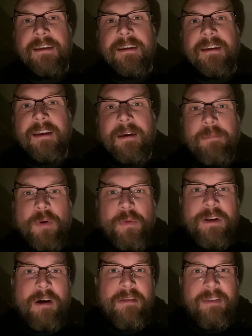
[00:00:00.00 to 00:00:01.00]
Uh, but we
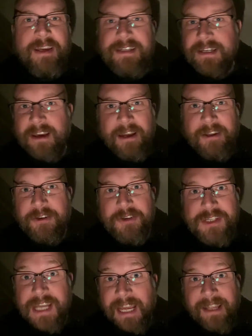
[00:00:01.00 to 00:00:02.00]
know that they did not
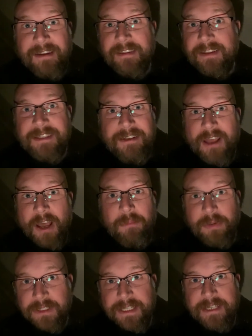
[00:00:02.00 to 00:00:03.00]
understand, they did not
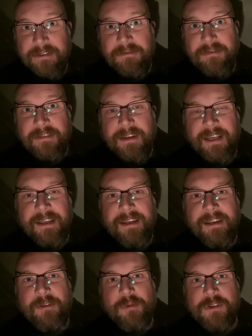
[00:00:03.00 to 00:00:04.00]
believe. Uh,
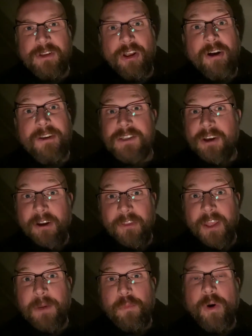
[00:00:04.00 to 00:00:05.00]
it was lost on
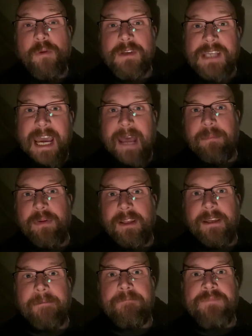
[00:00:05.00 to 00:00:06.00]
them what was
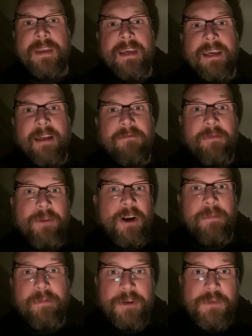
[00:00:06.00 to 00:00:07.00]
happening. And from
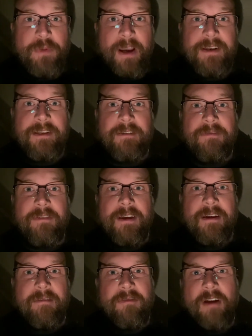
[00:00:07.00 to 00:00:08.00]
their perspective,
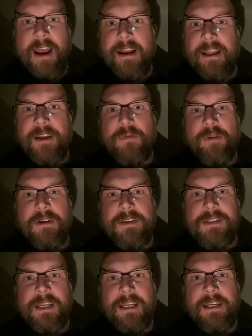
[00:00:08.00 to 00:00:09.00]
Friday
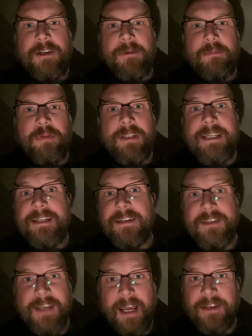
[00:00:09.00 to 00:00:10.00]
was a complete
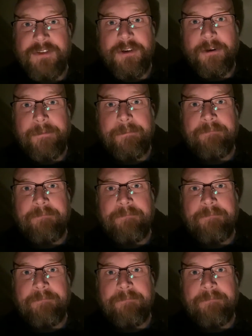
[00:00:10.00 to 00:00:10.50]
disaster.